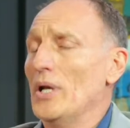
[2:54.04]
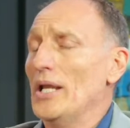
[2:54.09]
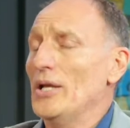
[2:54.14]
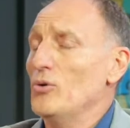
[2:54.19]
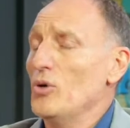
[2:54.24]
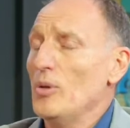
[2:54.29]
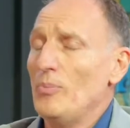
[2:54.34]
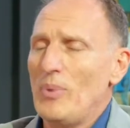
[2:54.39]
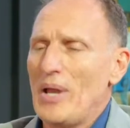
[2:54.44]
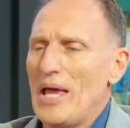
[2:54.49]
Will
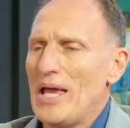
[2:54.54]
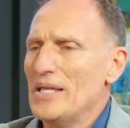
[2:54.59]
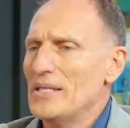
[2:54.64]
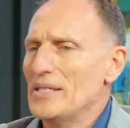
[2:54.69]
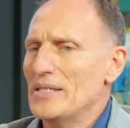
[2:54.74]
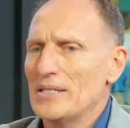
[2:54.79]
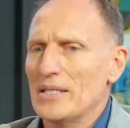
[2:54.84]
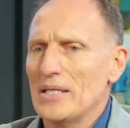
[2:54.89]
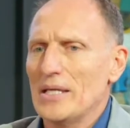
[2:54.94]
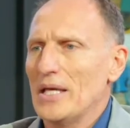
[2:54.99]
it
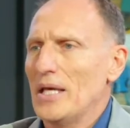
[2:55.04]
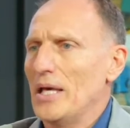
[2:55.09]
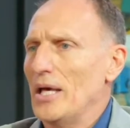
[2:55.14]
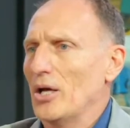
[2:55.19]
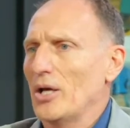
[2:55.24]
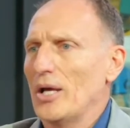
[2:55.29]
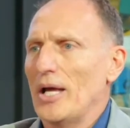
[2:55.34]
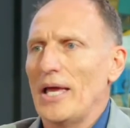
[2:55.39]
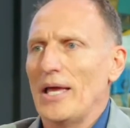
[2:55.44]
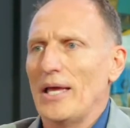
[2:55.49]
replace
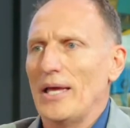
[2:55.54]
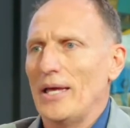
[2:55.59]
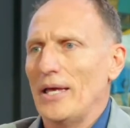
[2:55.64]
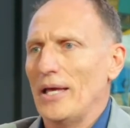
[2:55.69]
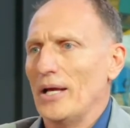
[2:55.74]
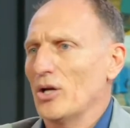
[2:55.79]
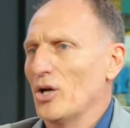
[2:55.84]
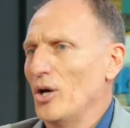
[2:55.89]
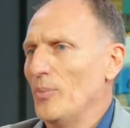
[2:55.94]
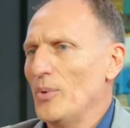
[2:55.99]

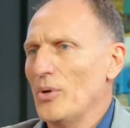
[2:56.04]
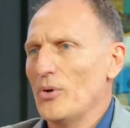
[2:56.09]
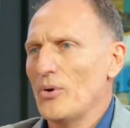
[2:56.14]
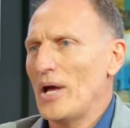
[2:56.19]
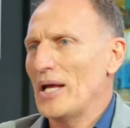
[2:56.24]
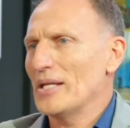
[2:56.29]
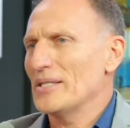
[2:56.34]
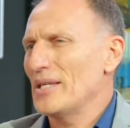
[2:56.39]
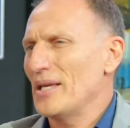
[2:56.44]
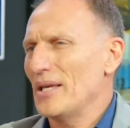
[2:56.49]
a
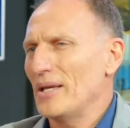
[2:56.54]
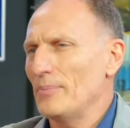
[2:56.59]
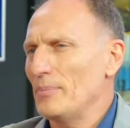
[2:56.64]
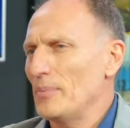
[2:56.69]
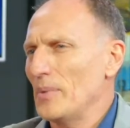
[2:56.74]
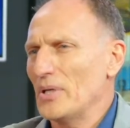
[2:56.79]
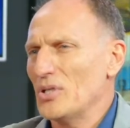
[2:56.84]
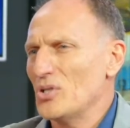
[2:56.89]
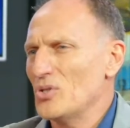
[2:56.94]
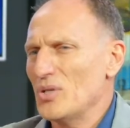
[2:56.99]
copywriter?
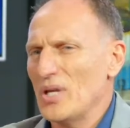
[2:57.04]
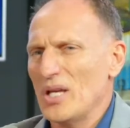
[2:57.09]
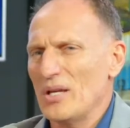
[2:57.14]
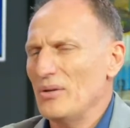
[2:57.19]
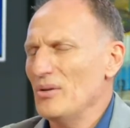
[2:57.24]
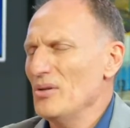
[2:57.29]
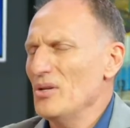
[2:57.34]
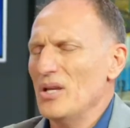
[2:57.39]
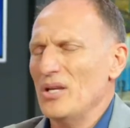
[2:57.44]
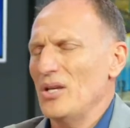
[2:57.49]

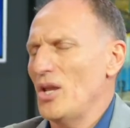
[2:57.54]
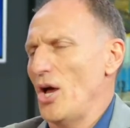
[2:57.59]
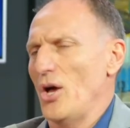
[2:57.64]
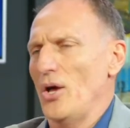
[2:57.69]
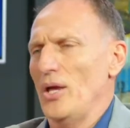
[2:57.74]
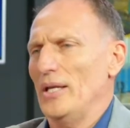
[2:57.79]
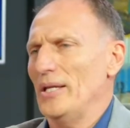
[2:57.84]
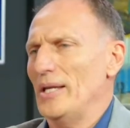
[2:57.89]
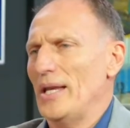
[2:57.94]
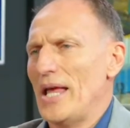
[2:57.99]

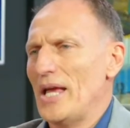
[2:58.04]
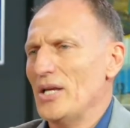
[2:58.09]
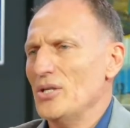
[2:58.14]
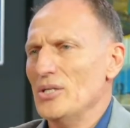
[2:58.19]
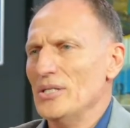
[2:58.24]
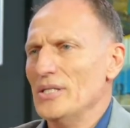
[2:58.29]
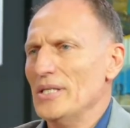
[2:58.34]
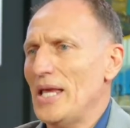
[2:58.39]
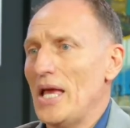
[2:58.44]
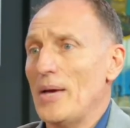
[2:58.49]
No, in an
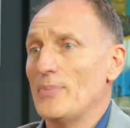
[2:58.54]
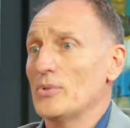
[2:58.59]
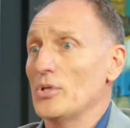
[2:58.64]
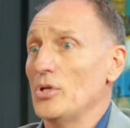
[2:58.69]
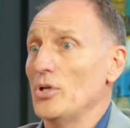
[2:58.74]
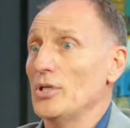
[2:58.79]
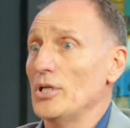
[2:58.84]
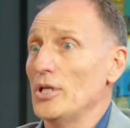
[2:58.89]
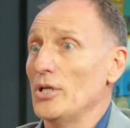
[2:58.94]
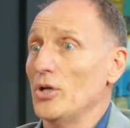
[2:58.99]
agency,
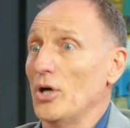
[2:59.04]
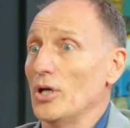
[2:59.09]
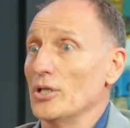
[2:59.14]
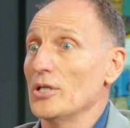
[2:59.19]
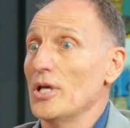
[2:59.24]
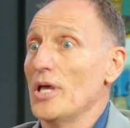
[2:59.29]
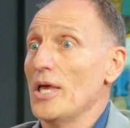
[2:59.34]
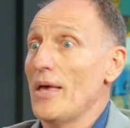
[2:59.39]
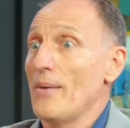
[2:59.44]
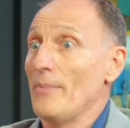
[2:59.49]
absolutely
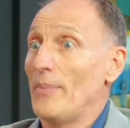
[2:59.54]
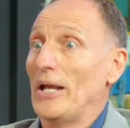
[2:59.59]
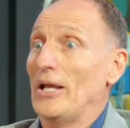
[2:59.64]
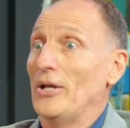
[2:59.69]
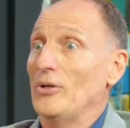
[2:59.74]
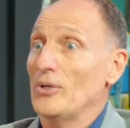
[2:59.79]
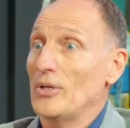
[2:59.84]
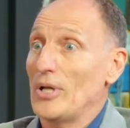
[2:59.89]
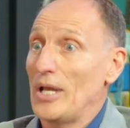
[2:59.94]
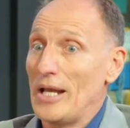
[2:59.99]
not. But
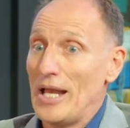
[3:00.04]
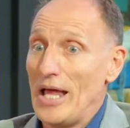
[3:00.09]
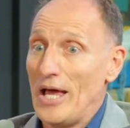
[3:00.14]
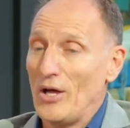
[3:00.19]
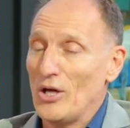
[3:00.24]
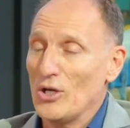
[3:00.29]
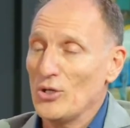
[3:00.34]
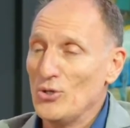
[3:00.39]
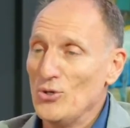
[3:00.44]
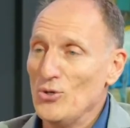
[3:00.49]
it would
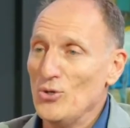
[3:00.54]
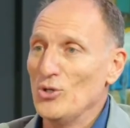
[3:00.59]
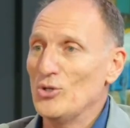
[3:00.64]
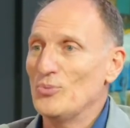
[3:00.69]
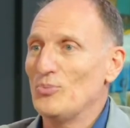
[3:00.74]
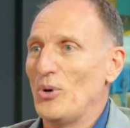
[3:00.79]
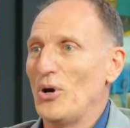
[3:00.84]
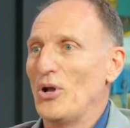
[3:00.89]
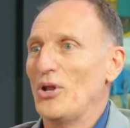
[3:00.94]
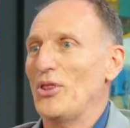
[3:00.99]
allow a
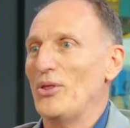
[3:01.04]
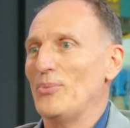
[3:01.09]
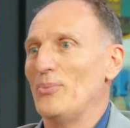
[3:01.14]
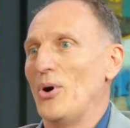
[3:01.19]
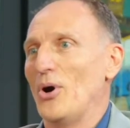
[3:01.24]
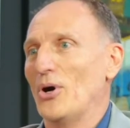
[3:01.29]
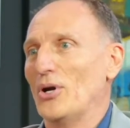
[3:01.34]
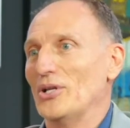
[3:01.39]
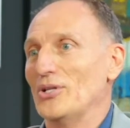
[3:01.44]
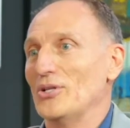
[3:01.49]
huge part of the
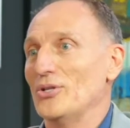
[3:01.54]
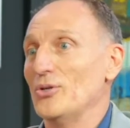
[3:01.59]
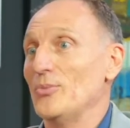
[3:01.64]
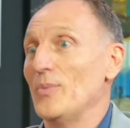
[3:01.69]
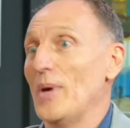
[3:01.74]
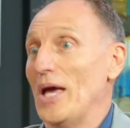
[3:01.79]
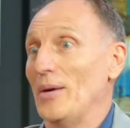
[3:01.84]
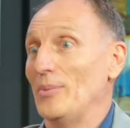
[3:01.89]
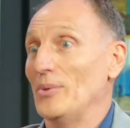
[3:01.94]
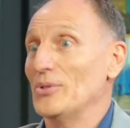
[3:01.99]
market to
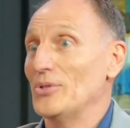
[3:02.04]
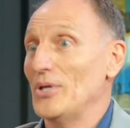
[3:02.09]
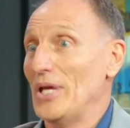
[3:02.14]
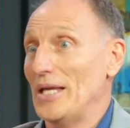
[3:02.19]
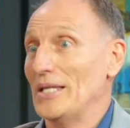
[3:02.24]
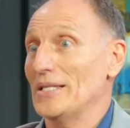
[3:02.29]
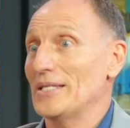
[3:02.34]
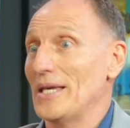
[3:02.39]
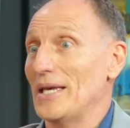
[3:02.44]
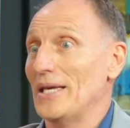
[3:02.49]
be able to
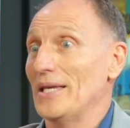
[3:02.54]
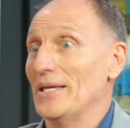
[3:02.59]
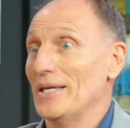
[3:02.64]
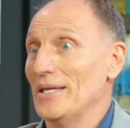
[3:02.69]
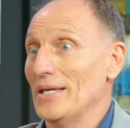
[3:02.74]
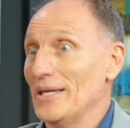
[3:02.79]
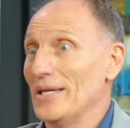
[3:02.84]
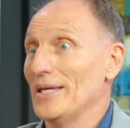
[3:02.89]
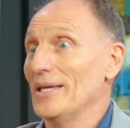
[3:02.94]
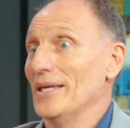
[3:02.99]
enter
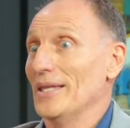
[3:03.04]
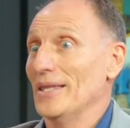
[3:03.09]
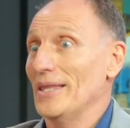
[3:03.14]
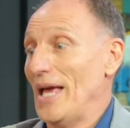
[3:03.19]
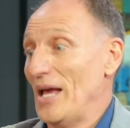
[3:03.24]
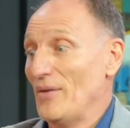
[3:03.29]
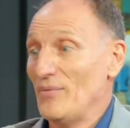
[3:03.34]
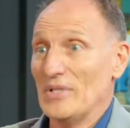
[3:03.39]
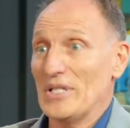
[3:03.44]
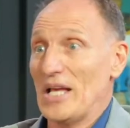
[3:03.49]

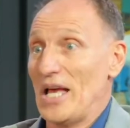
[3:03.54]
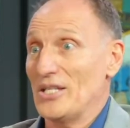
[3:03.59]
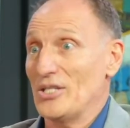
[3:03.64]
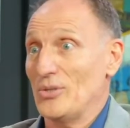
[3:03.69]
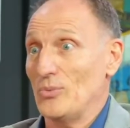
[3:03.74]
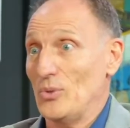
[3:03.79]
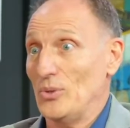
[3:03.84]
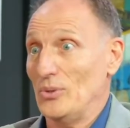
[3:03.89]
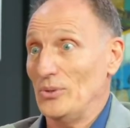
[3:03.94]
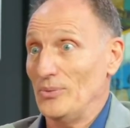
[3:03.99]
the
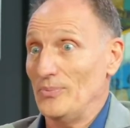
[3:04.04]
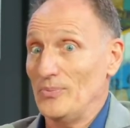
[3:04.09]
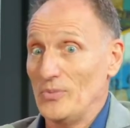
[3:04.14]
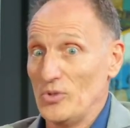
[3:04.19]
advertising world,